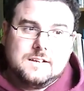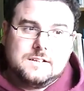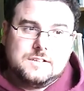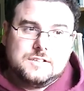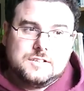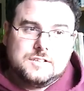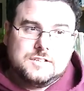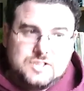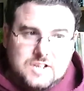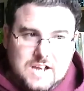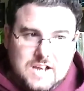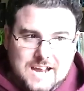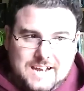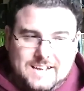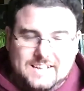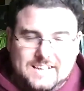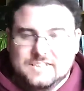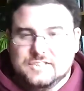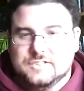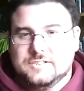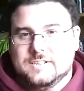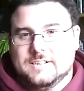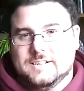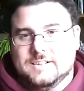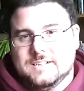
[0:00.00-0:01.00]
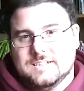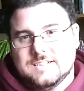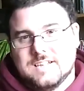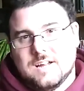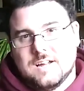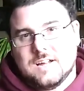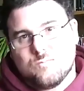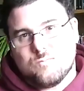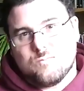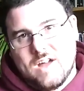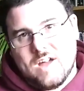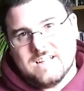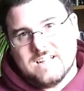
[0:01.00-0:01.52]
change, it is
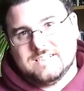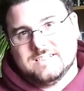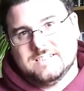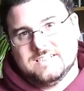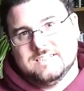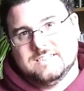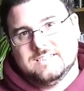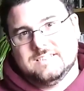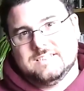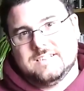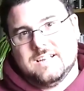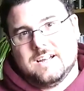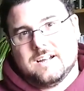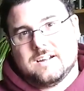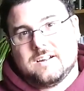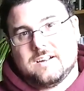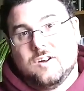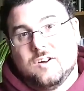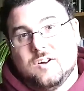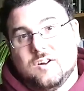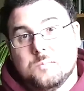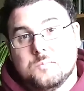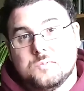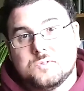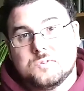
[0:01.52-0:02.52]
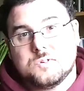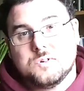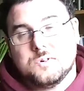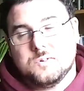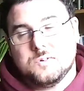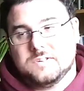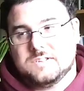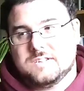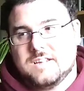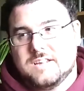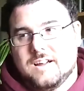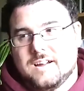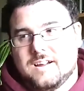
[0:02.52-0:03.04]
that resonance that comes through.
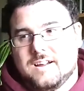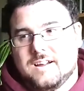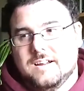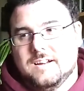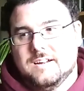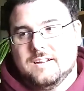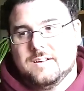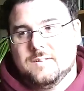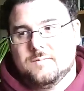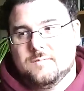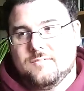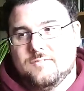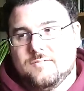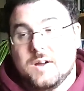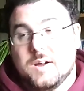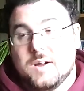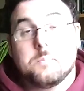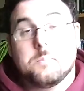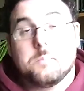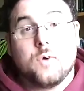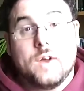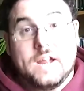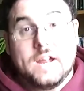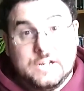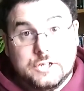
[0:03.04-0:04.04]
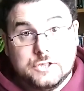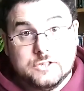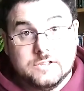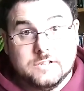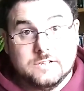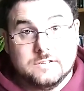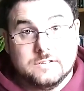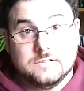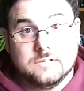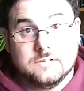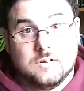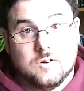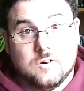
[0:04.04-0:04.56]
It's that kind of
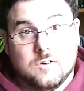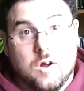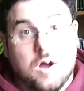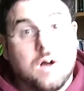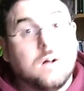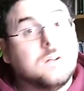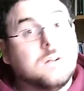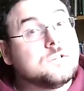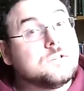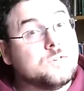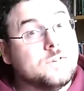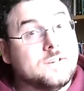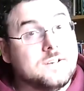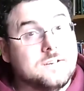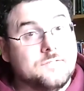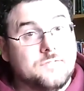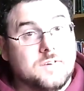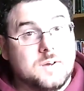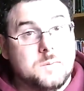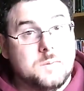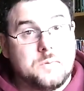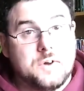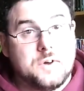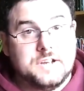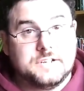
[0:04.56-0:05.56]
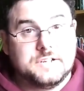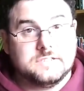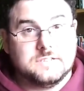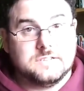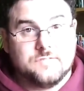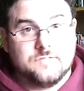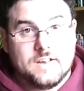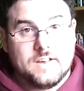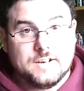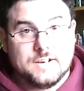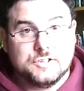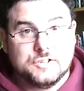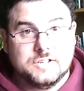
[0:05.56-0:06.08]
vibration or altering the vibrations of
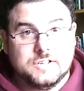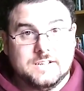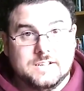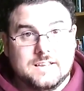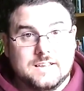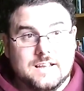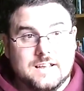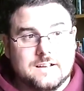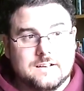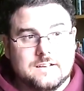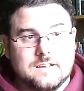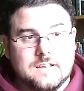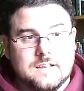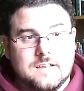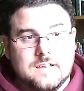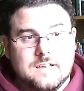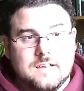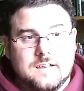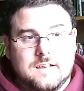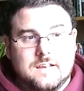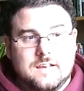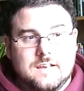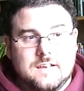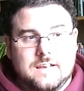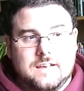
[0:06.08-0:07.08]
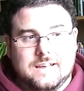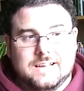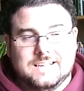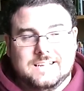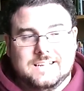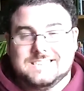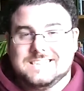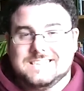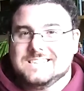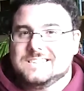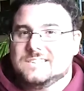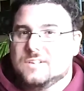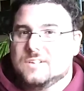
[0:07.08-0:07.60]
energy that
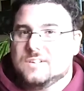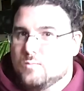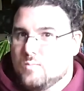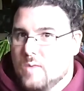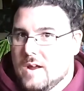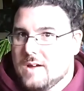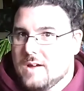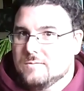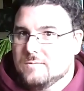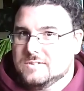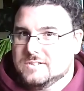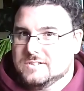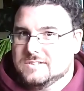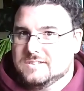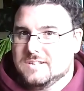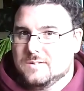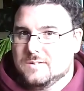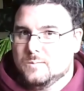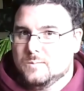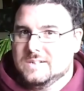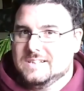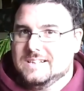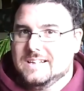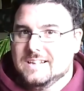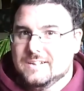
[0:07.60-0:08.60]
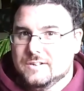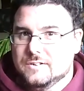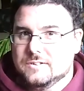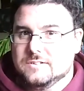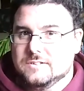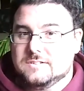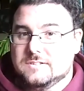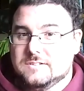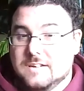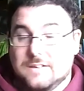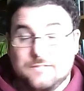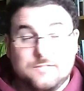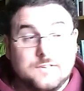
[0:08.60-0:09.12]
exist around us and within
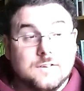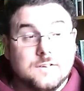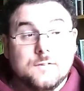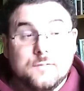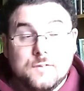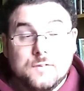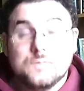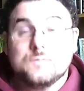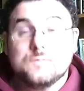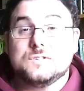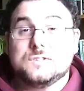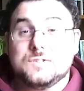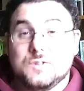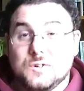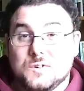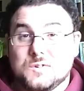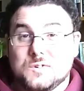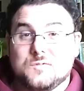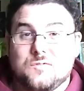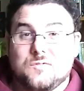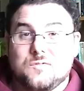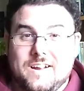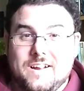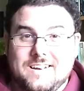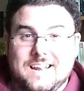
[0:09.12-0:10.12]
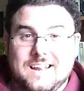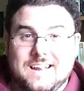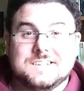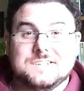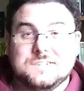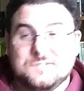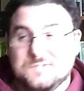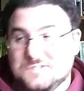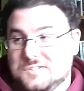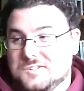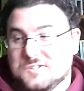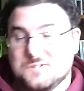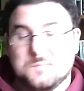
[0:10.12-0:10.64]
us. If you stood right next
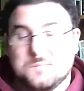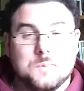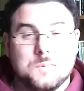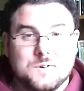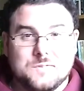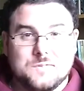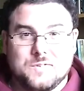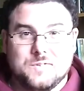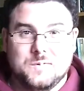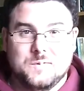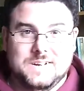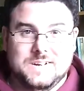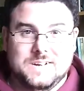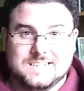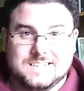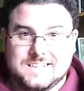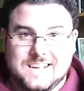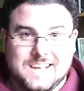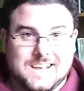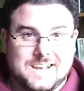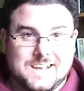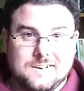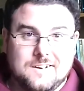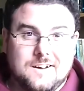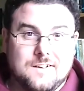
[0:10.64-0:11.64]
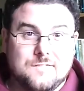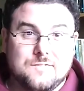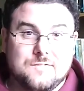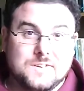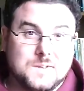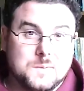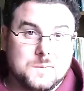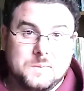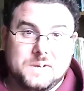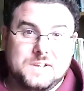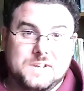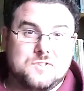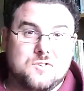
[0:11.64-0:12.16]
to a subwoofer when it's kicking off or
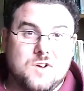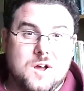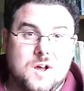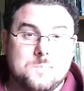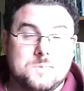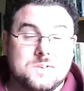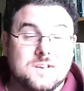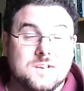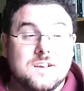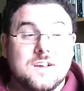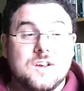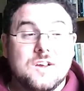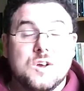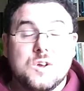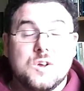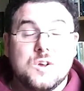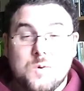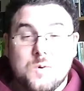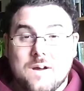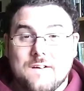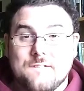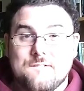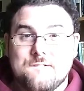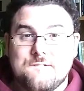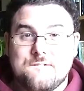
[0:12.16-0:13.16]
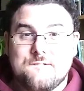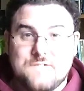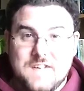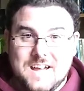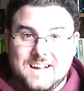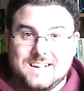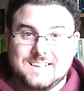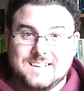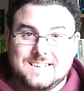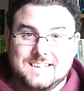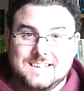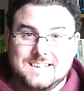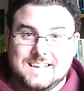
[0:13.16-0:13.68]
the beat drops, you have
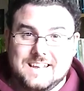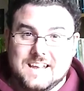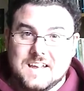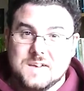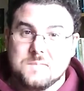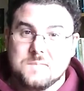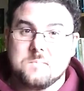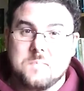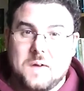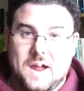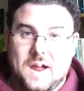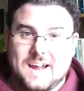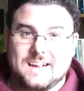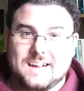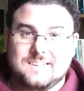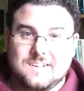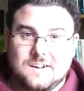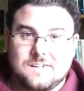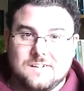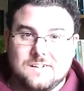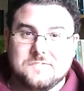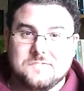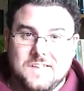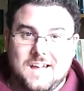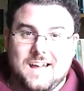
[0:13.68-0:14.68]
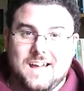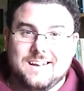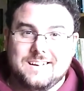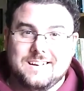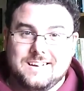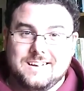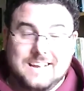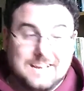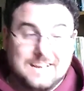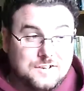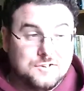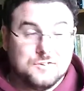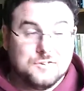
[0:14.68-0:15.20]
felt the impact of that
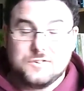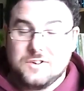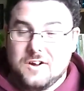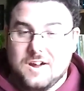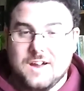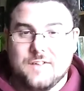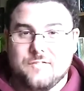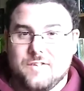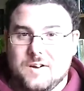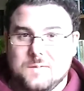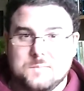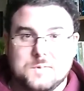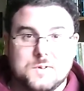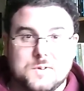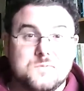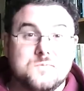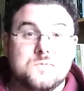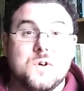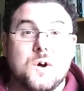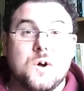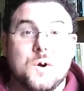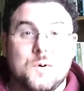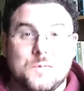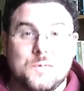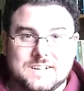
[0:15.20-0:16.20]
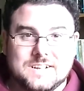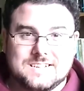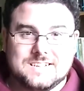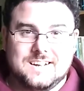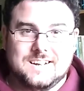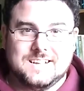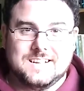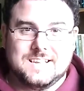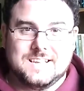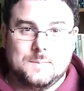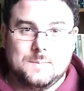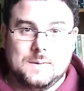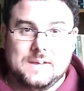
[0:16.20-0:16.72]
in your diaphragm. You know what it's
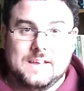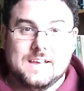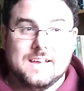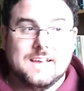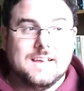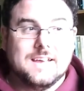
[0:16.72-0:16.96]
like to be